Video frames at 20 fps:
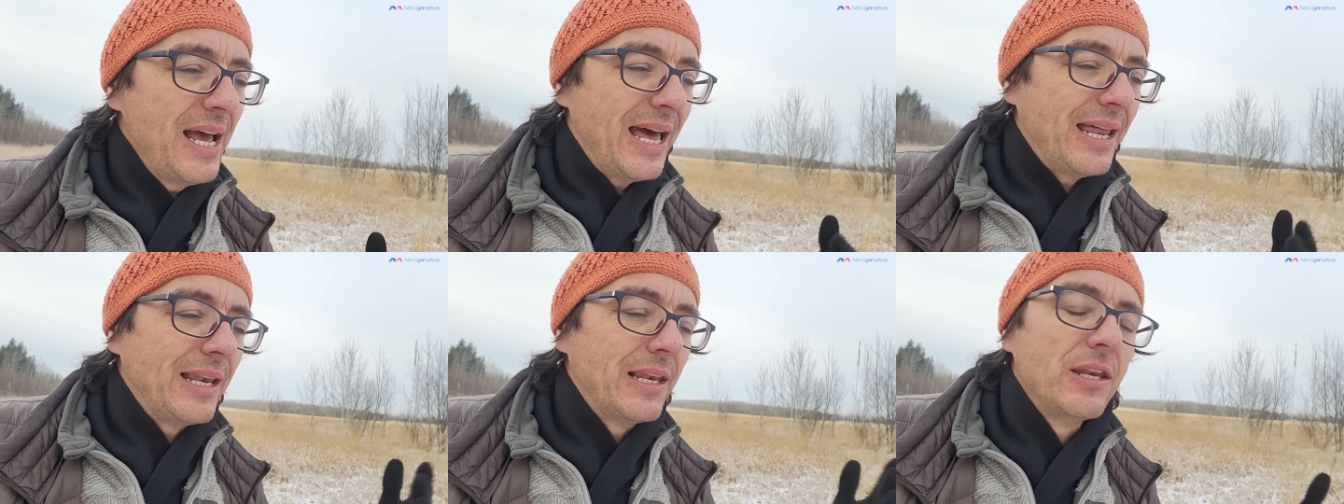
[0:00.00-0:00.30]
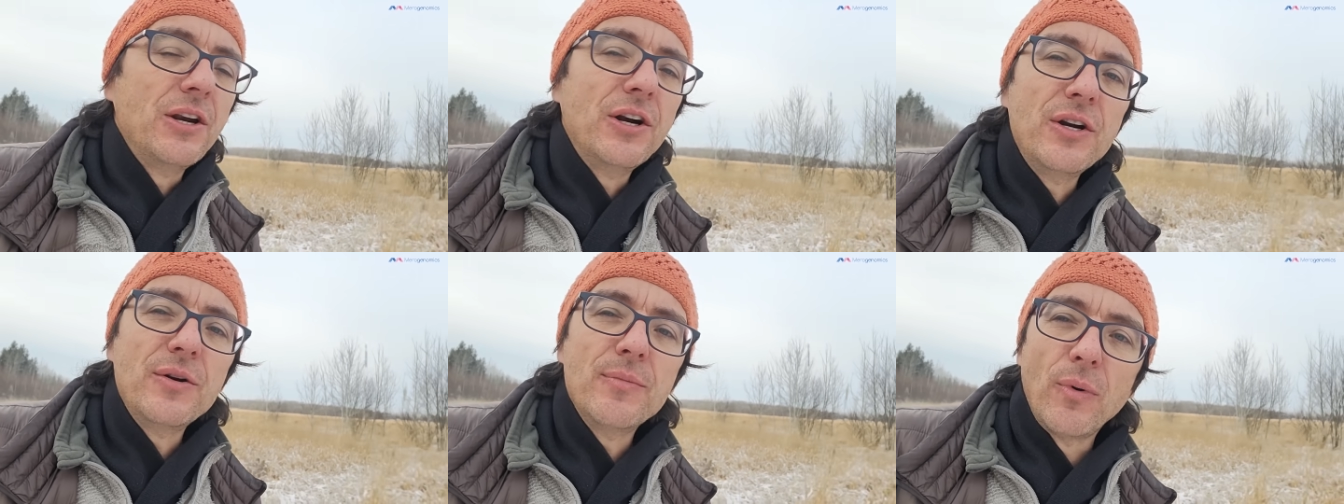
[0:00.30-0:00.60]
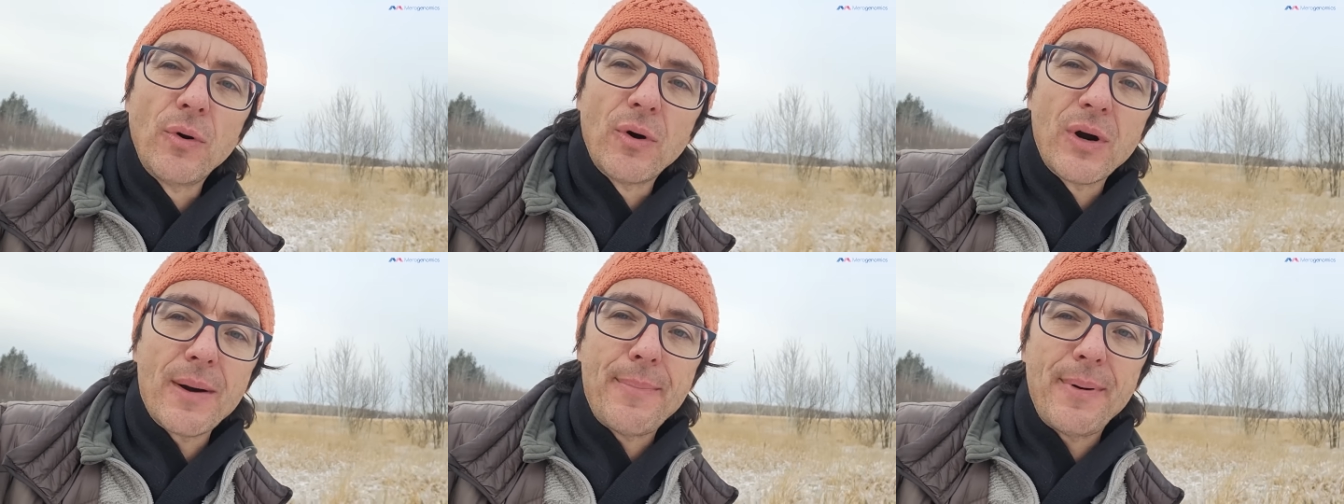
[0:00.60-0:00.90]
and learn
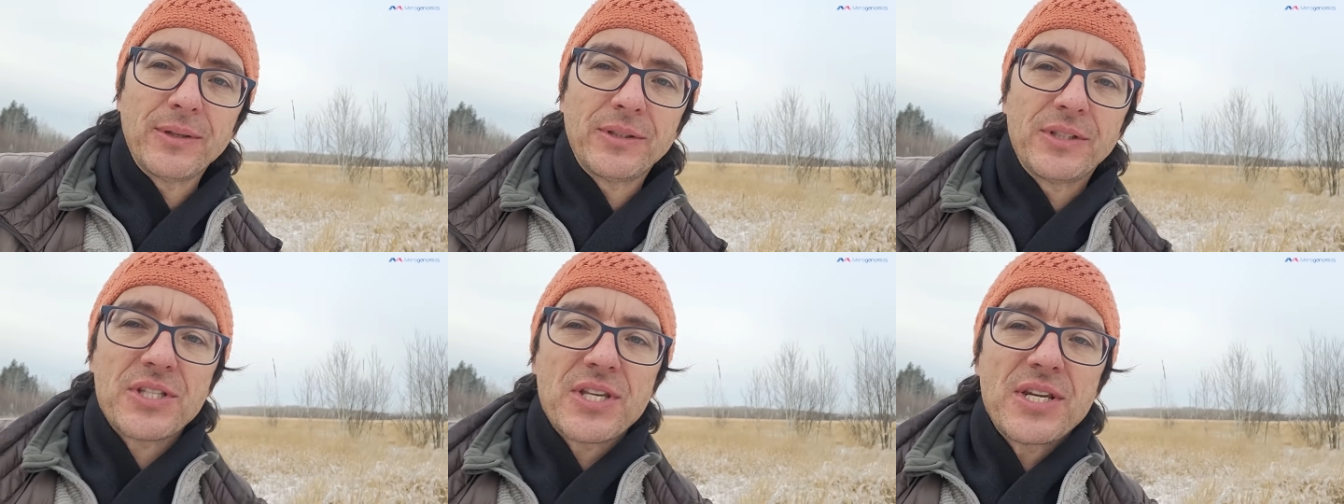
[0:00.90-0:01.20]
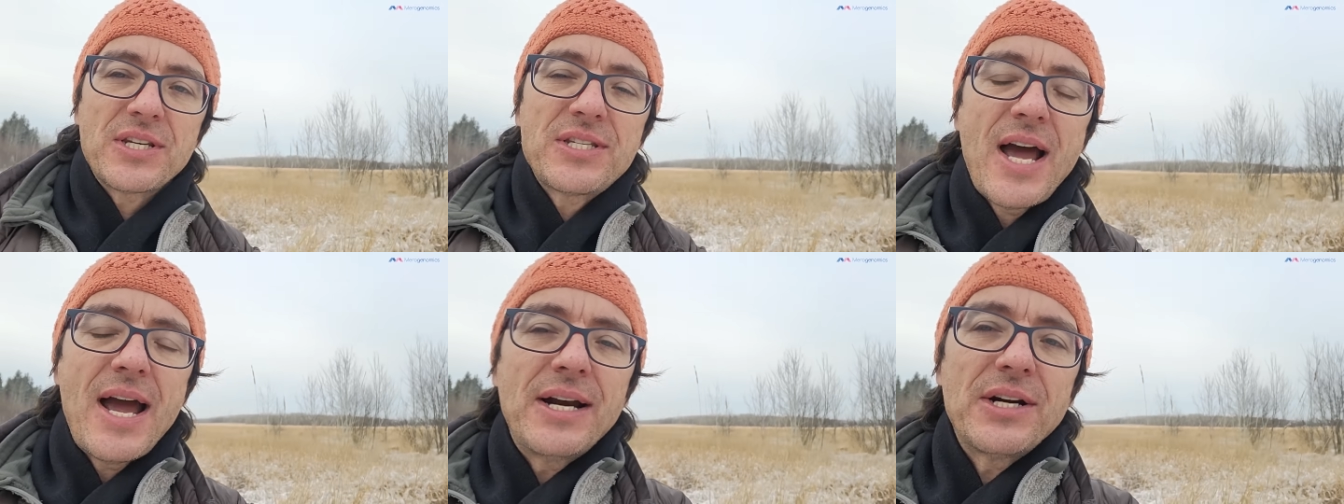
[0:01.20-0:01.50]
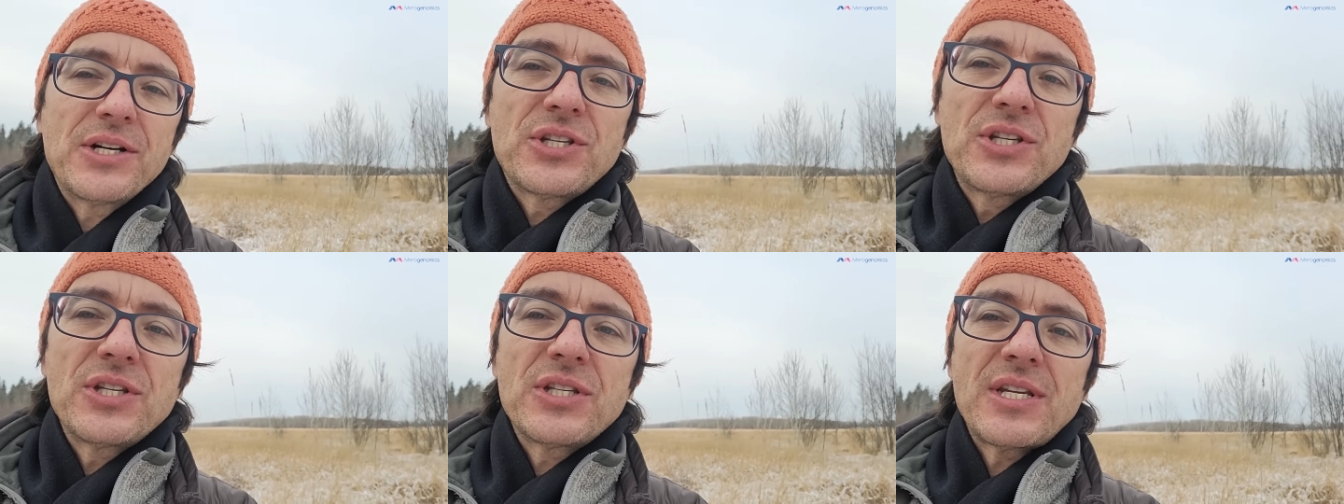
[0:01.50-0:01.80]
more about this
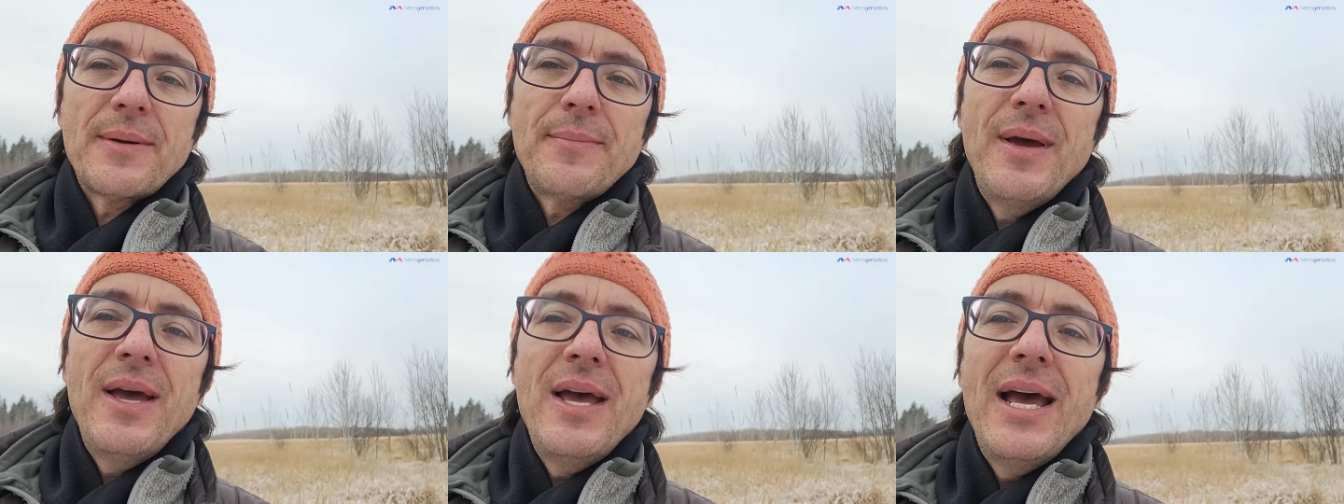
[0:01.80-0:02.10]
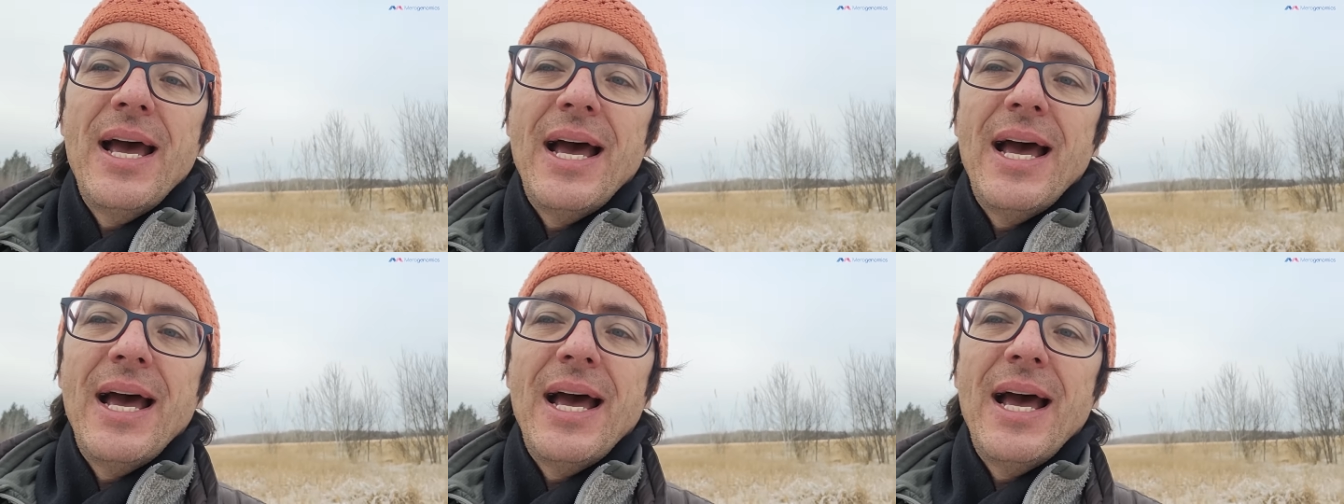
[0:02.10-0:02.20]
entire system